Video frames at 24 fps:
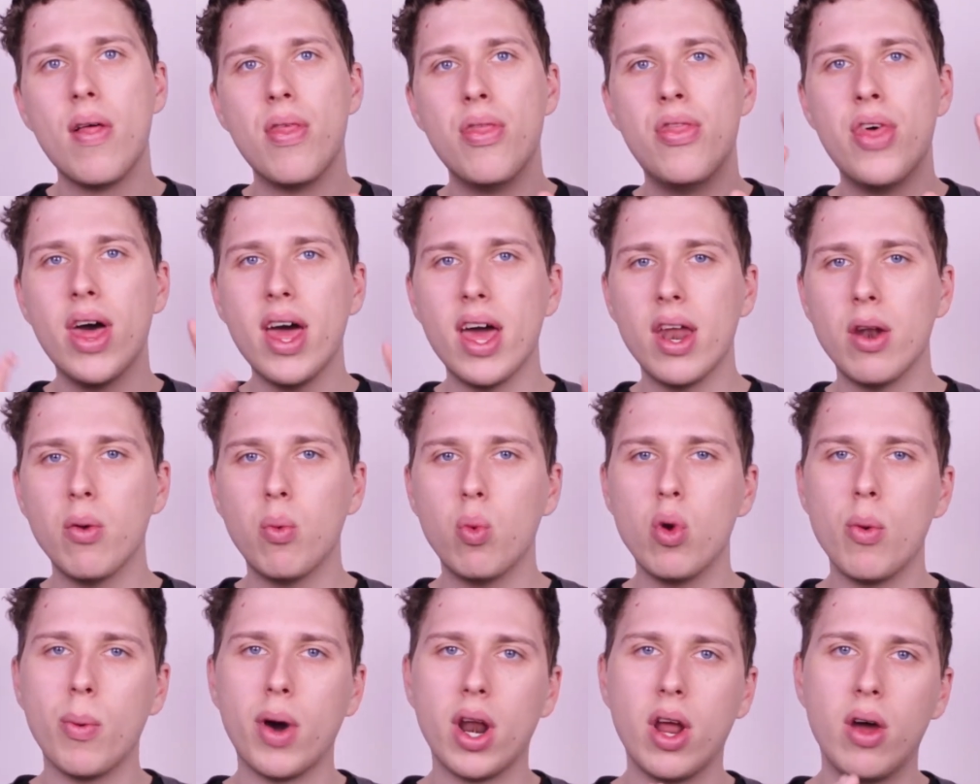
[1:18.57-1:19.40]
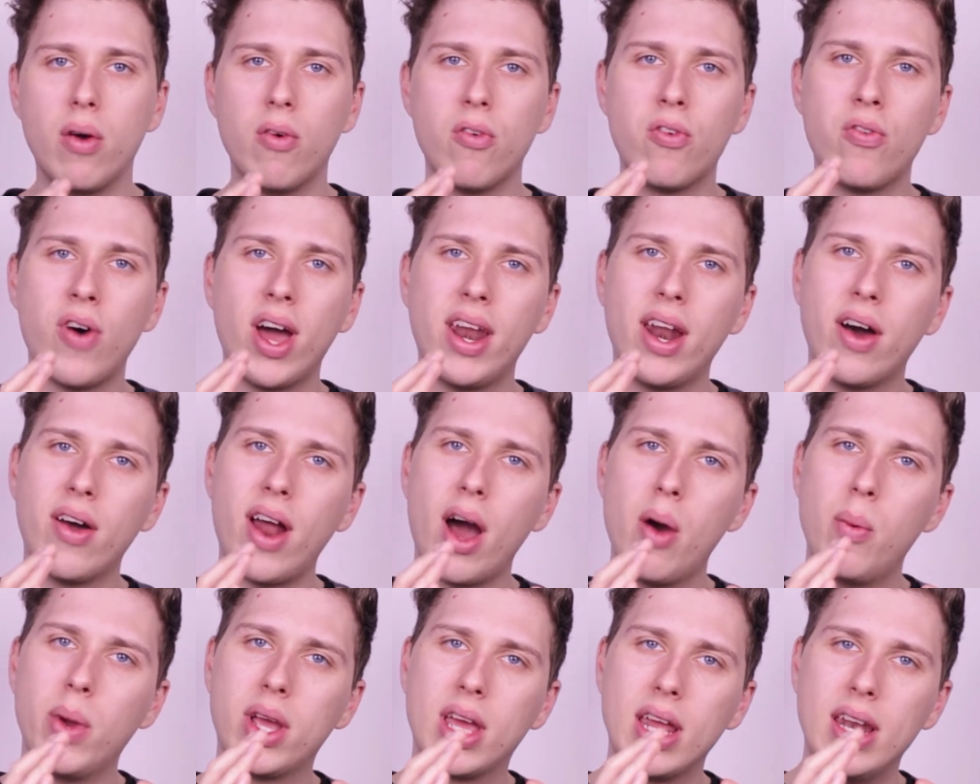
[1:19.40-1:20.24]
Then we want to find out
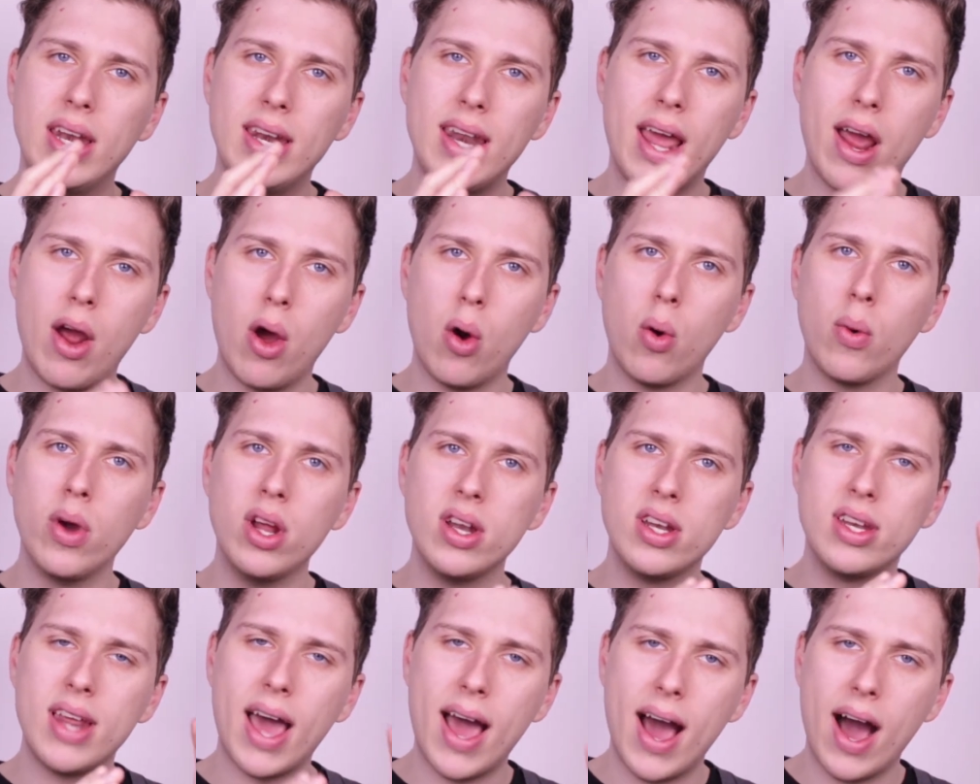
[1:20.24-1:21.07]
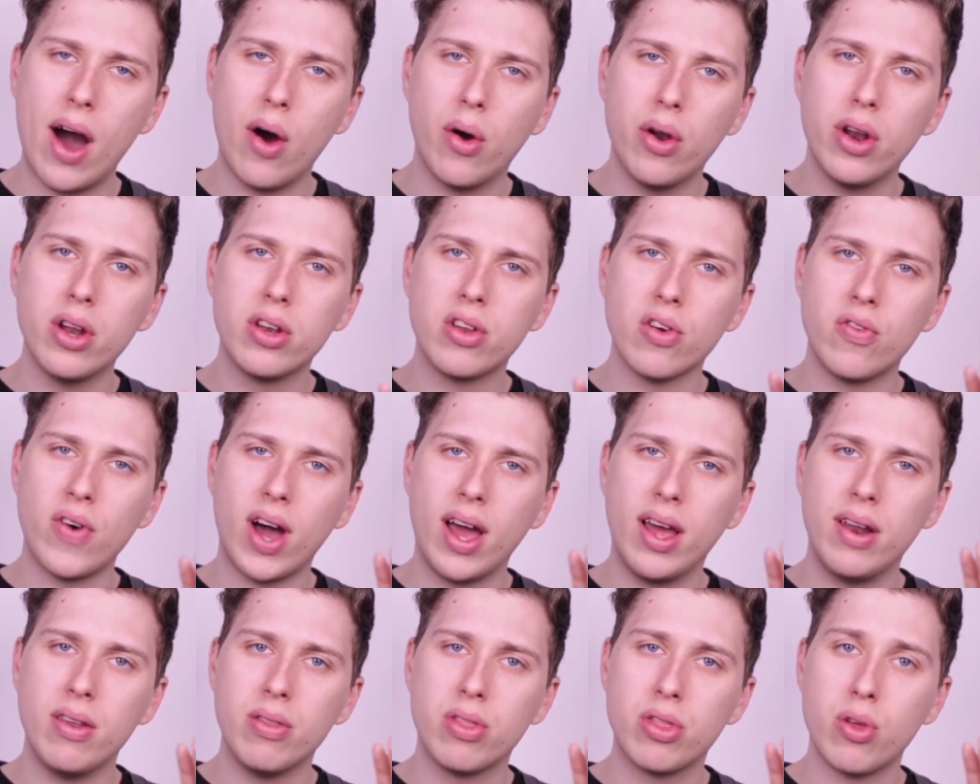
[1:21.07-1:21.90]
how we can narrow it down to
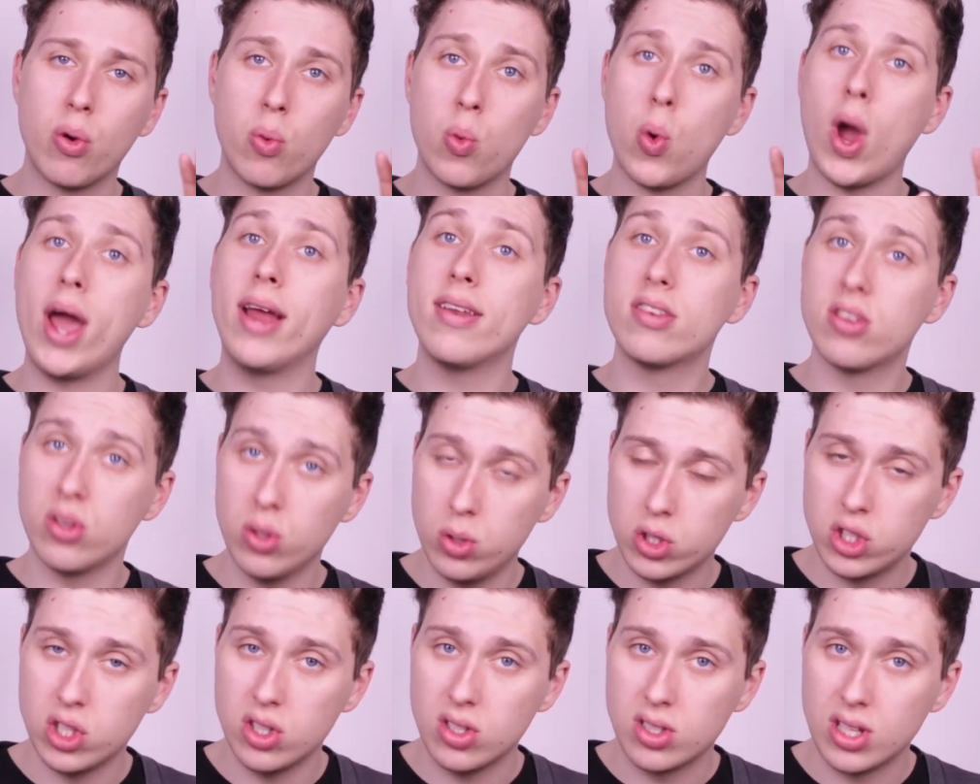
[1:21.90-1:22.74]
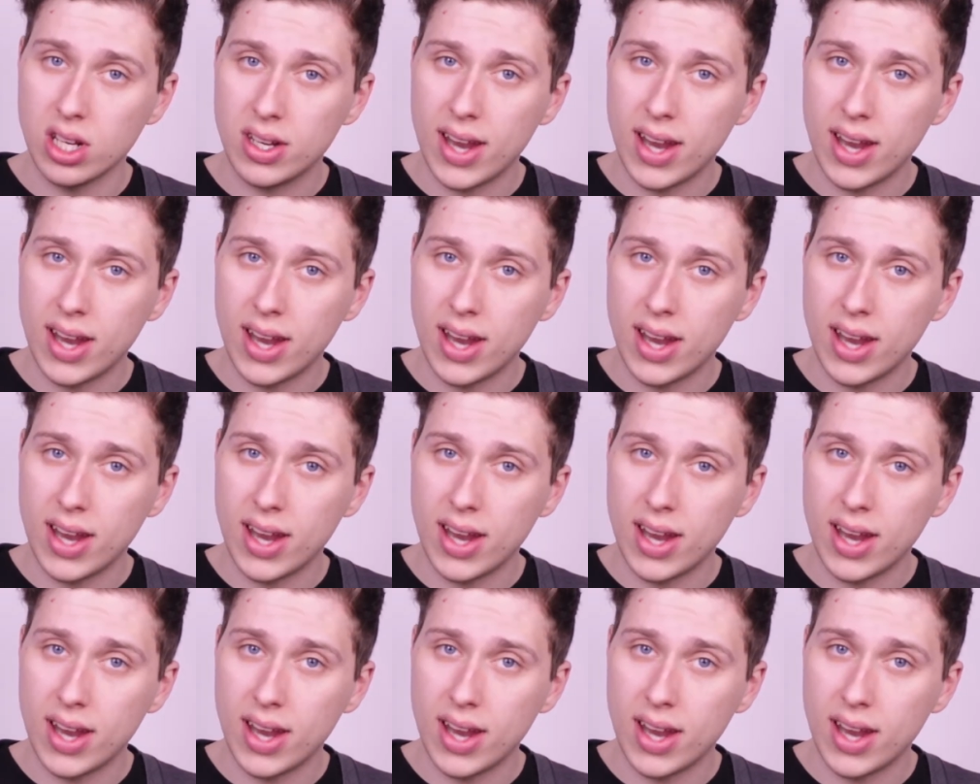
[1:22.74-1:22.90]
find the right solutions to